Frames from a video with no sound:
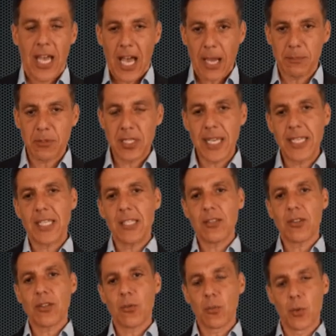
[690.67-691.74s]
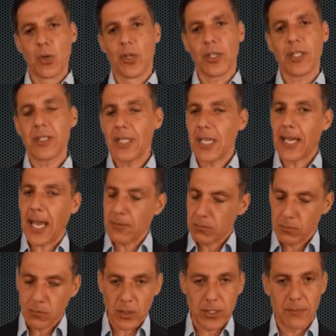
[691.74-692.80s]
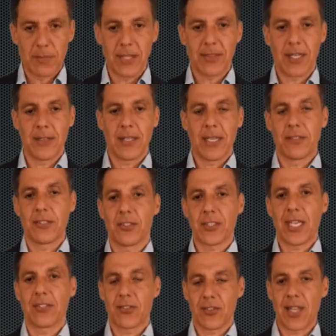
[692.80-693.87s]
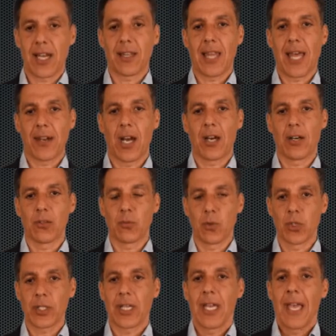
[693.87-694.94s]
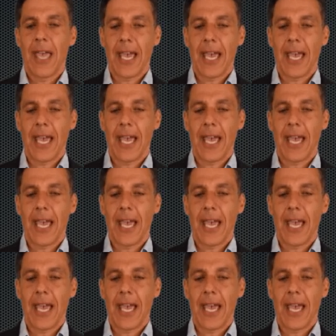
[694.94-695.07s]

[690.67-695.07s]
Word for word: I'm taking the work, and I will admit that in this case it's not a lot of hard work,